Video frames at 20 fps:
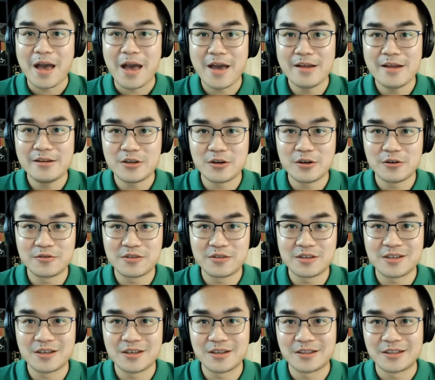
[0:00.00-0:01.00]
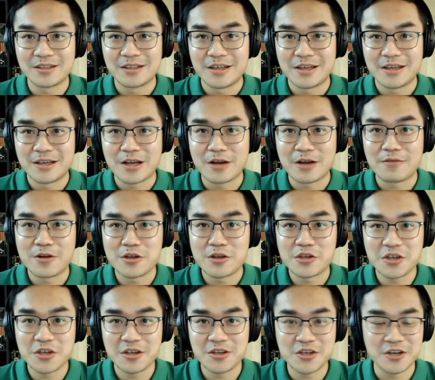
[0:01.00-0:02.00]
end of the
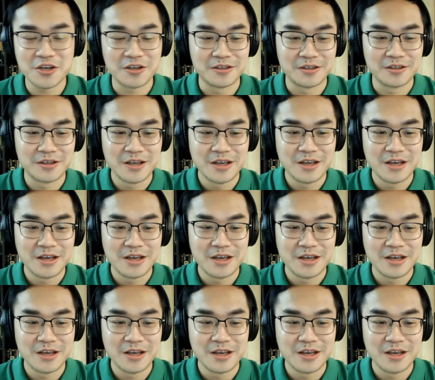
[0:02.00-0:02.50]
conversation.